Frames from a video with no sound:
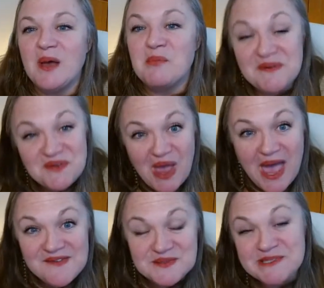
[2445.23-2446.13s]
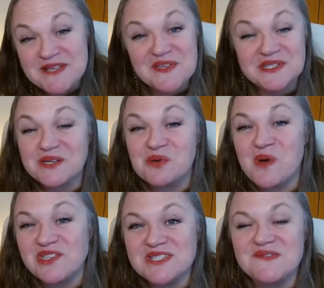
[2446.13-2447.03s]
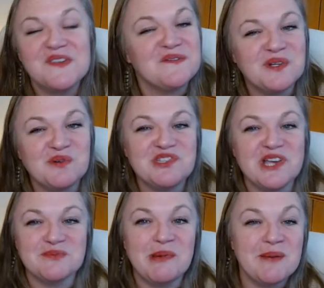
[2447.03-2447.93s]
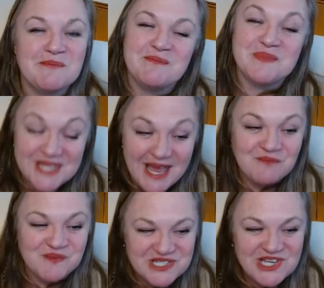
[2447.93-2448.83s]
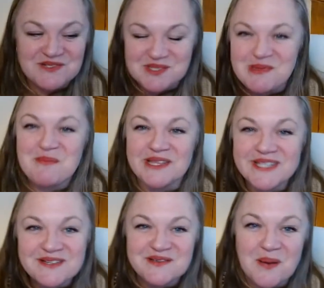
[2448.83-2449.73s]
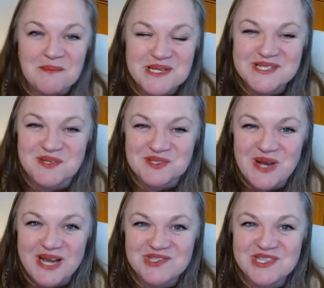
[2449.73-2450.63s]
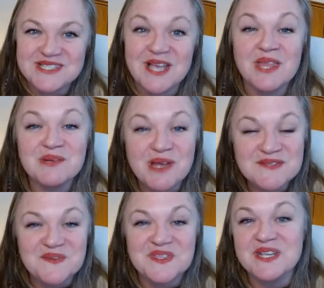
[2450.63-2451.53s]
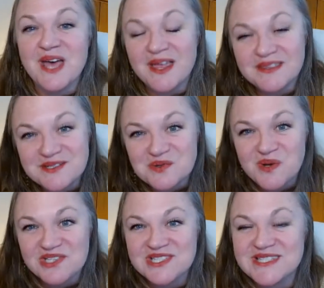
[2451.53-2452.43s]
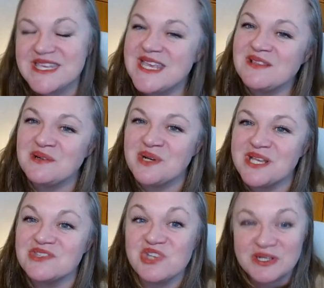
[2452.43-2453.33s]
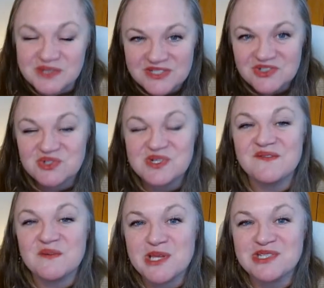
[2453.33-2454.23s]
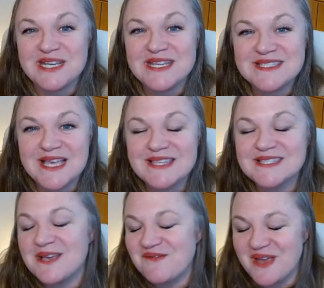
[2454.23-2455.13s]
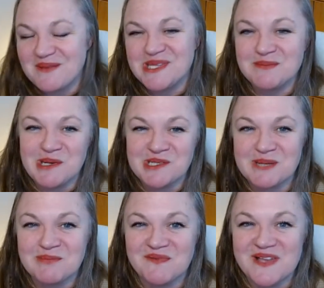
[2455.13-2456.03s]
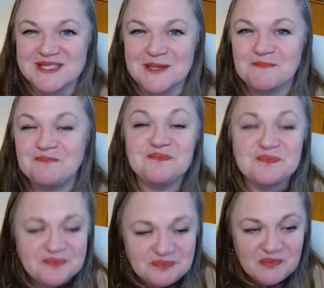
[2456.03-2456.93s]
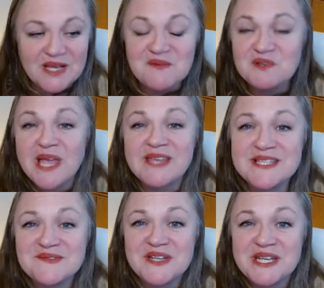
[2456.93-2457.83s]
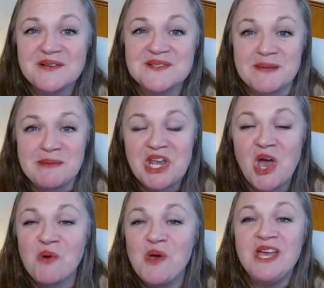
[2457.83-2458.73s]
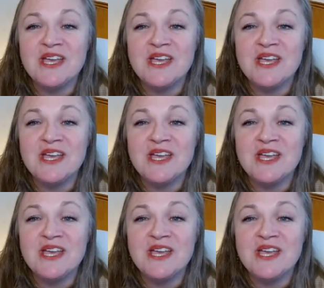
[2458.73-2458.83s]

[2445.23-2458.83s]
But if you have specific legal questions, feel free to reach out to me at my legal company, Skull Strategies. Otherwise, for the non-legal questions, e-learning, and general industry information and insights, come find me at the Maritime Professor. If you like these videos, let me know.